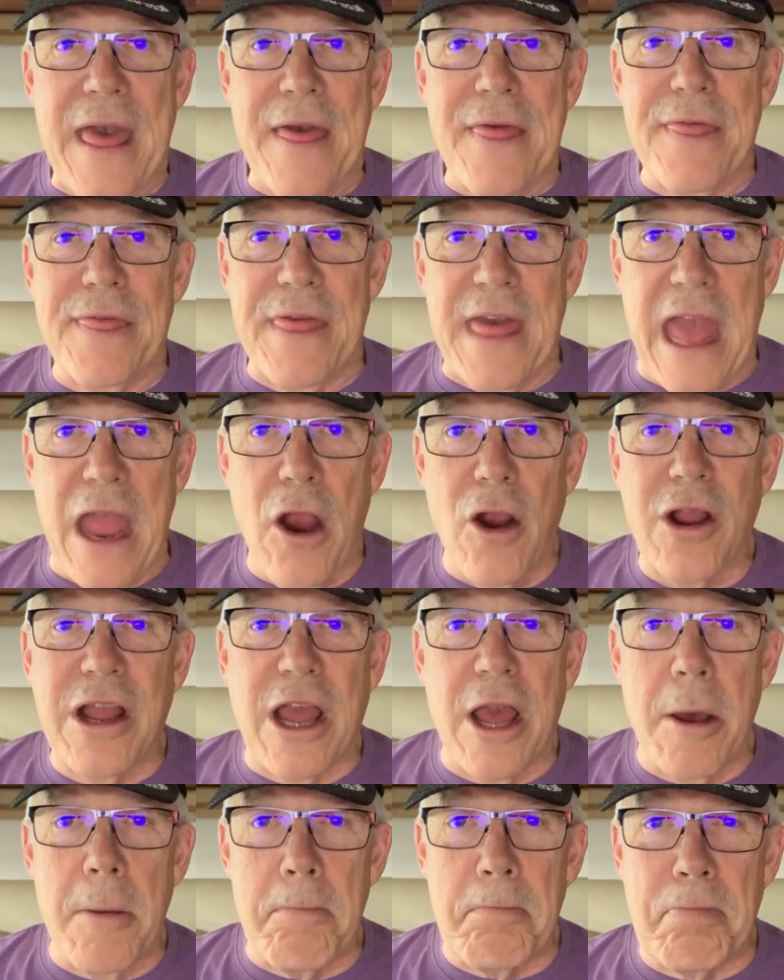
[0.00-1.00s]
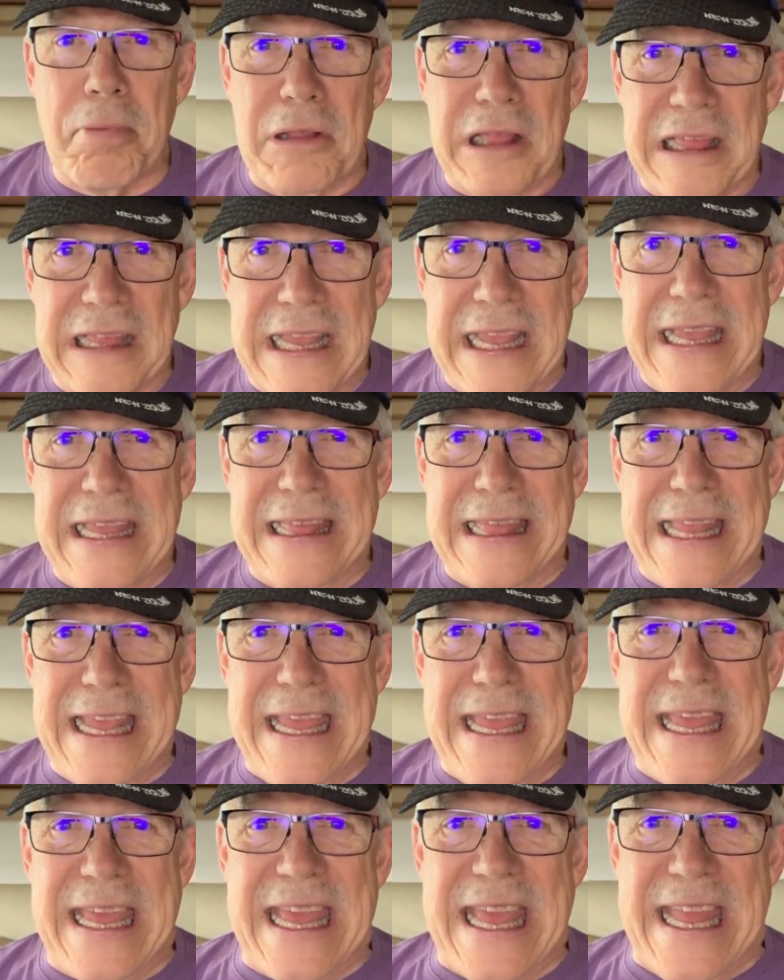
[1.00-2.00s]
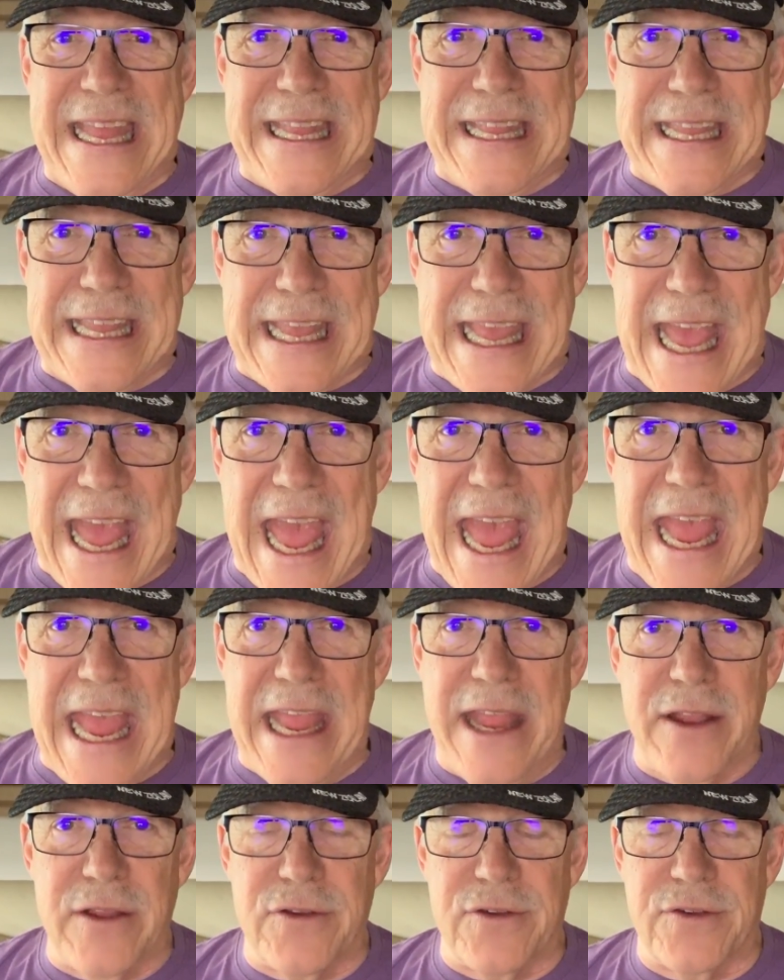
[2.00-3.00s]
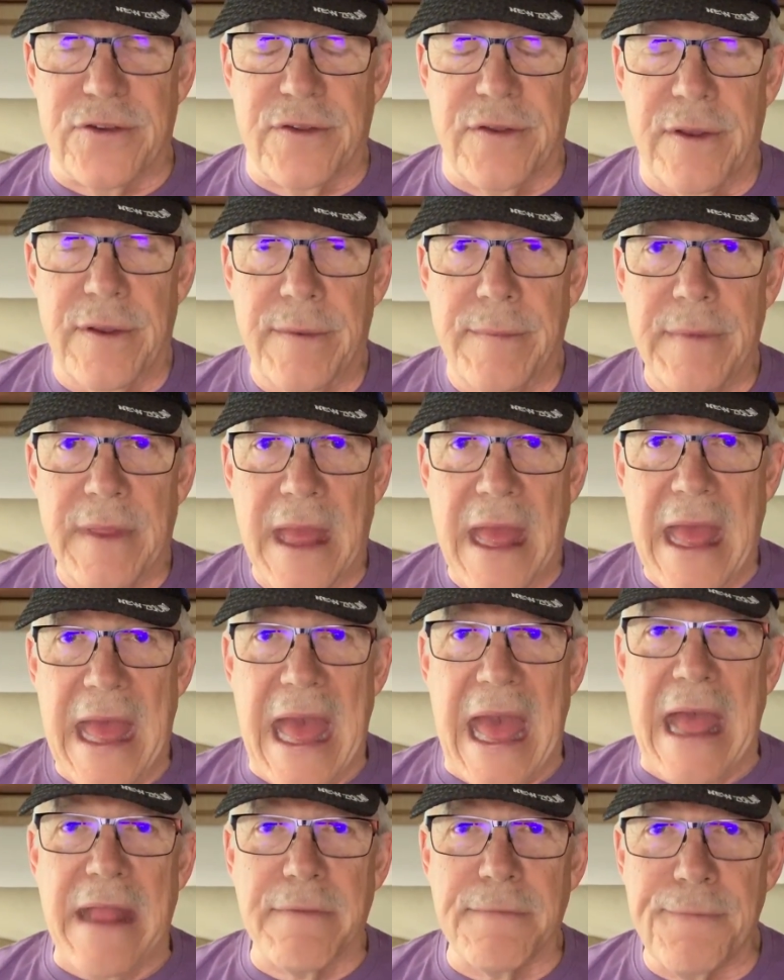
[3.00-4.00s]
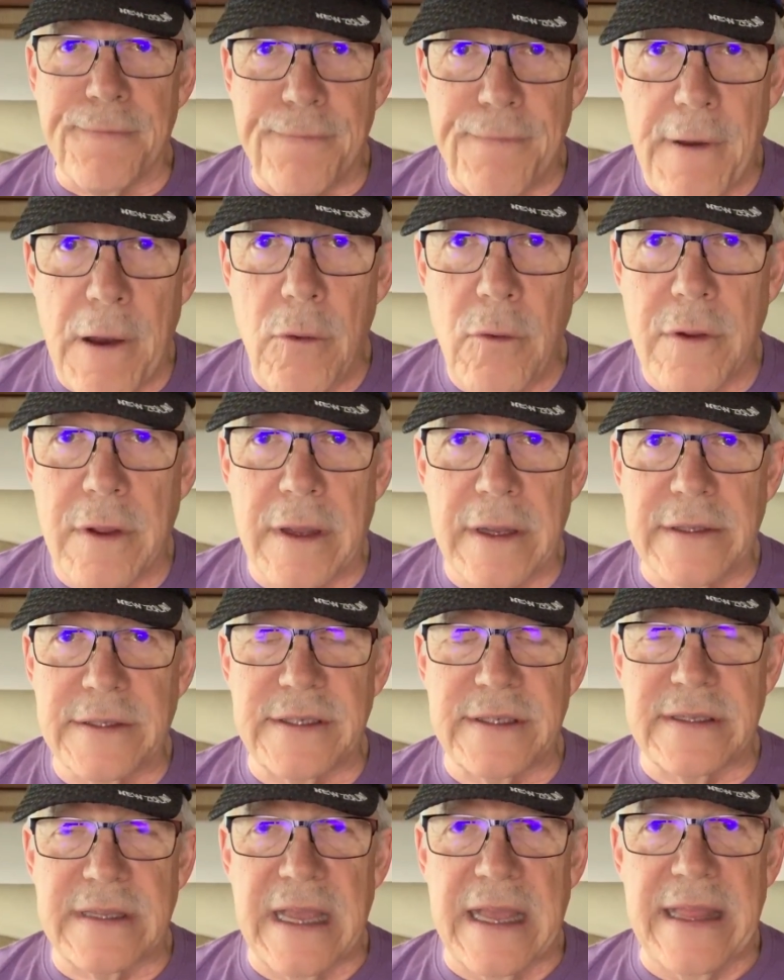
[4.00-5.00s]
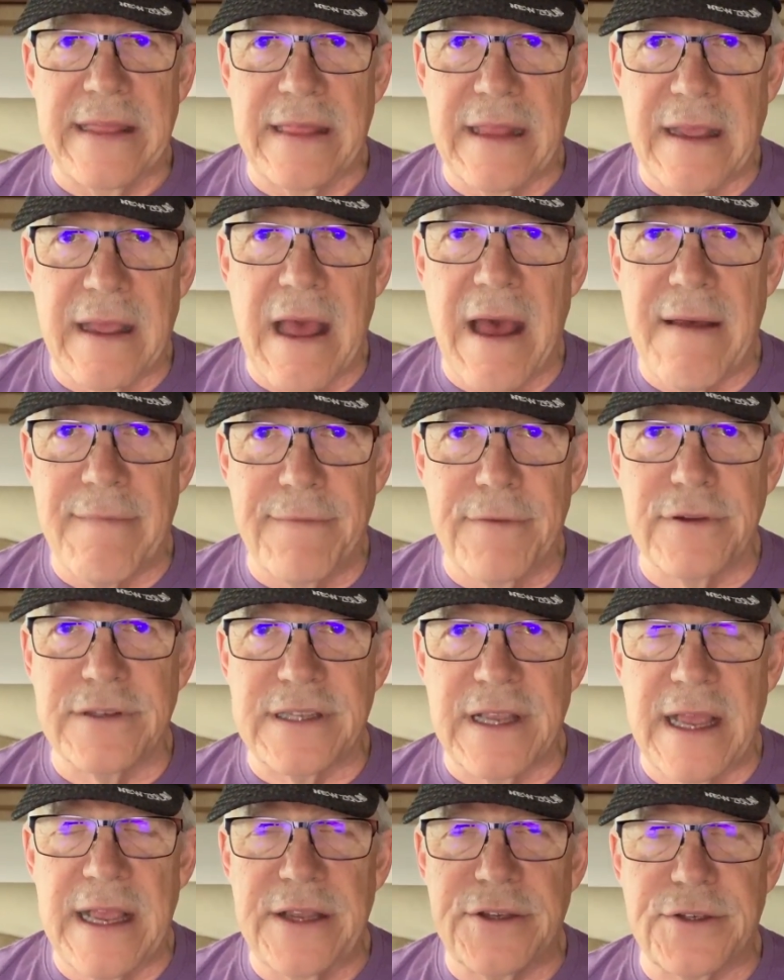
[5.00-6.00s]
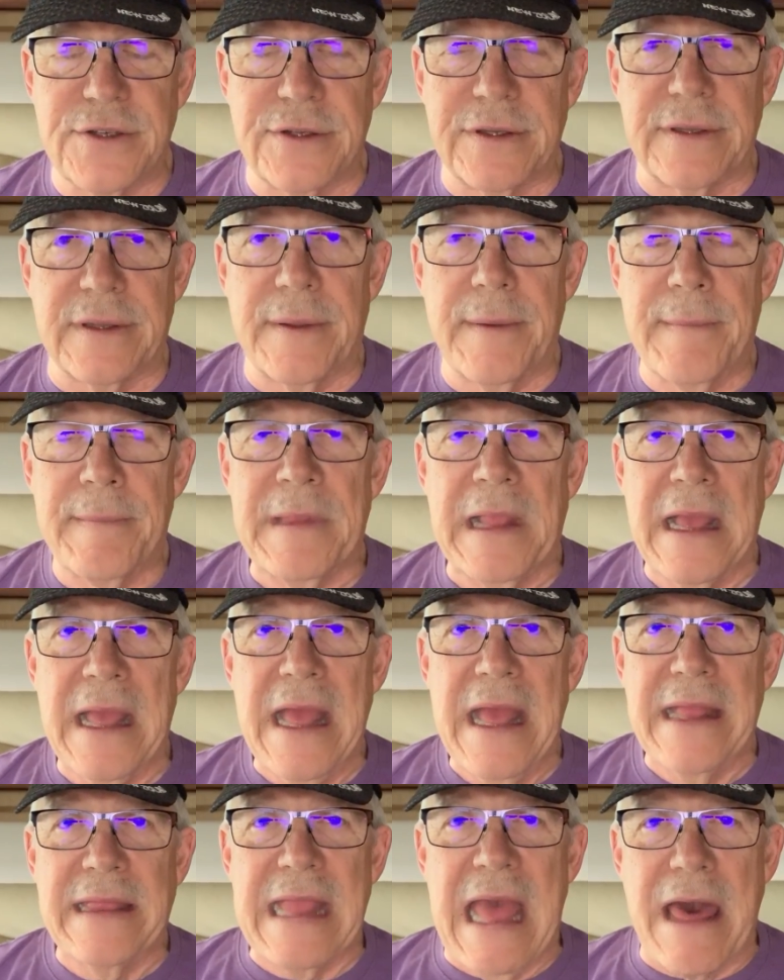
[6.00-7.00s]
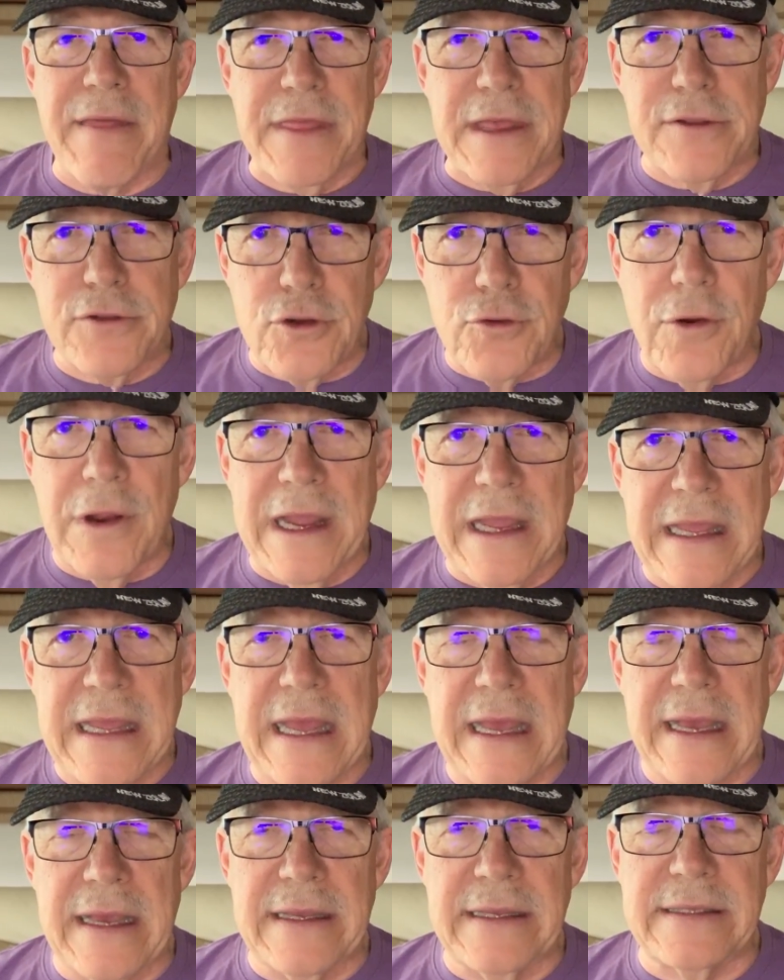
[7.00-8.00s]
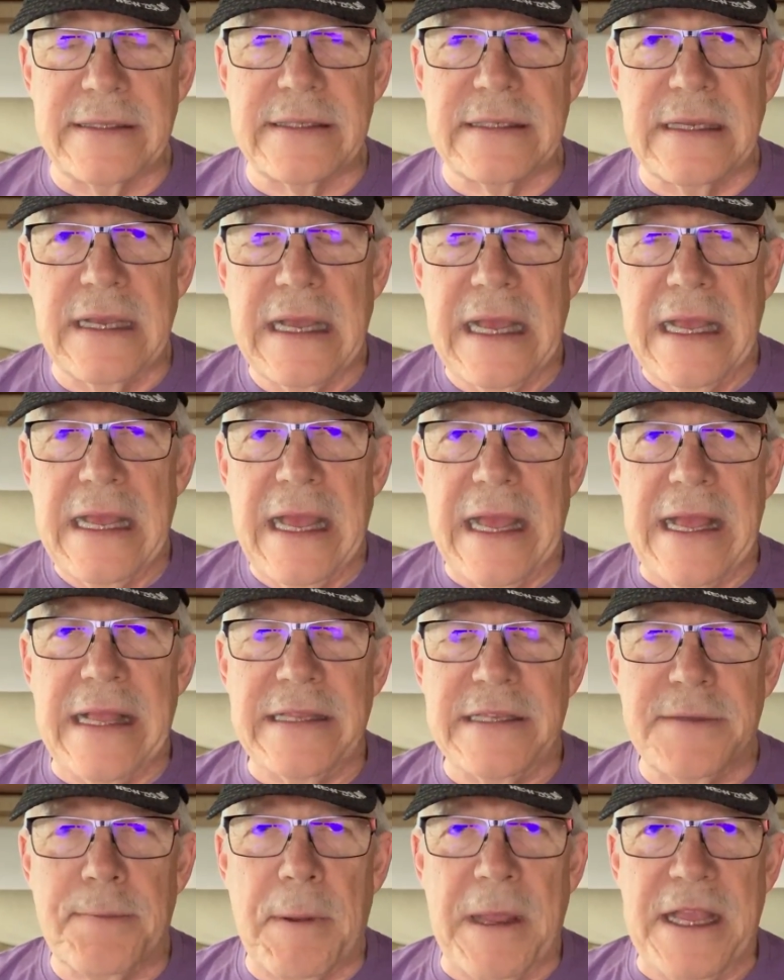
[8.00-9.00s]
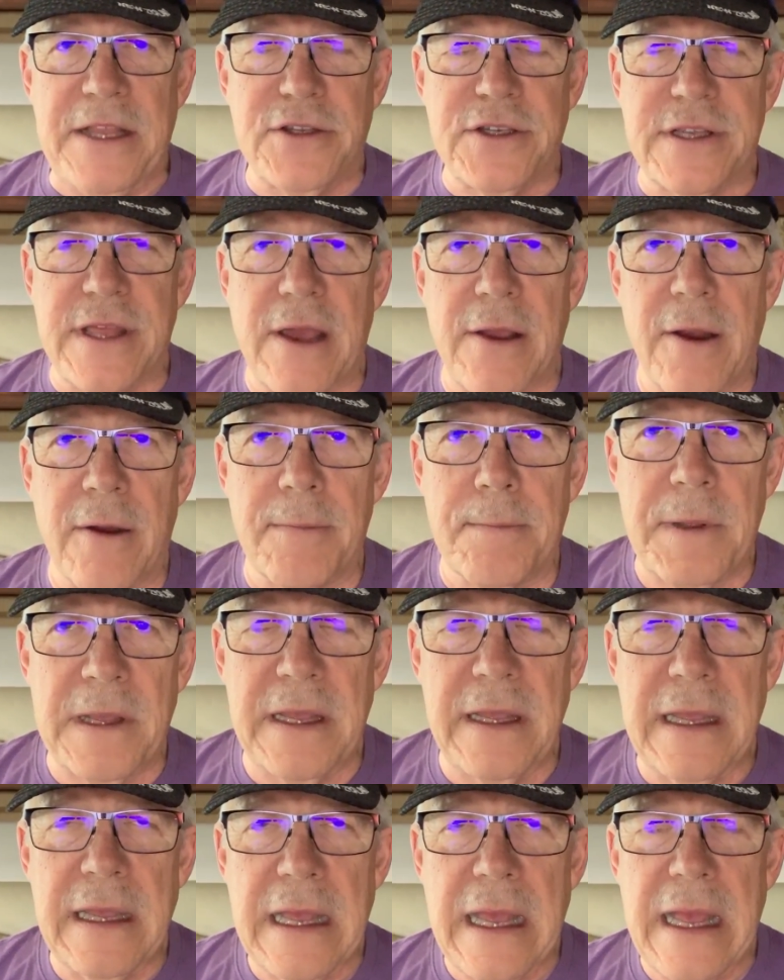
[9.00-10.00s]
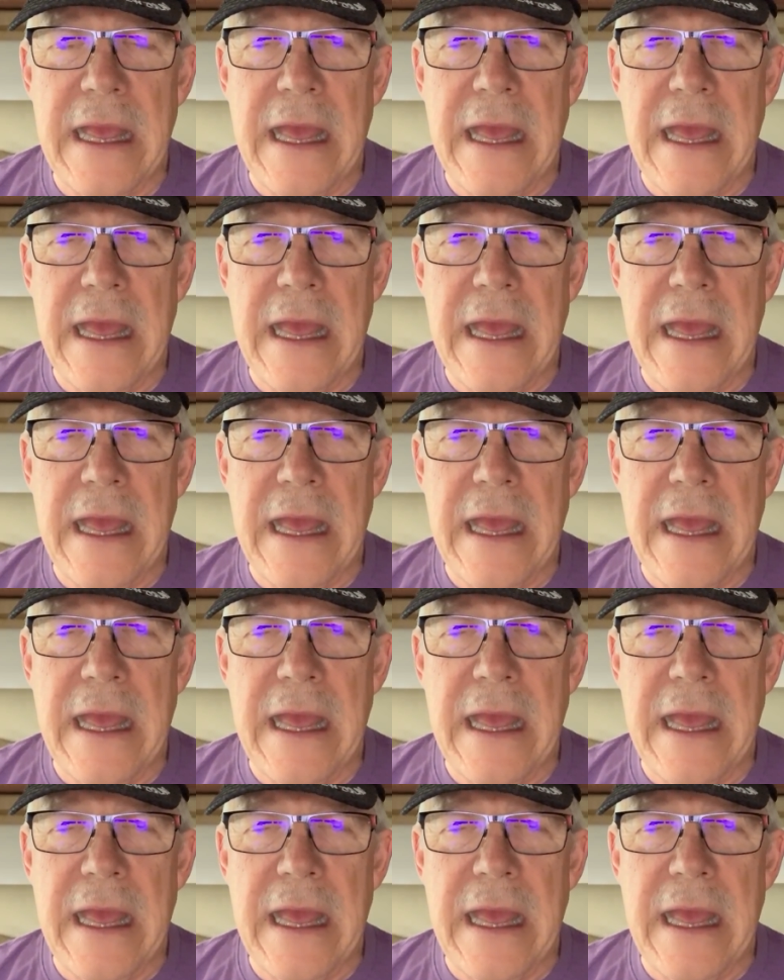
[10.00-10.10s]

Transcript: they're completely engaged and focused in the conversation. Now, the trick is, in speech therapy,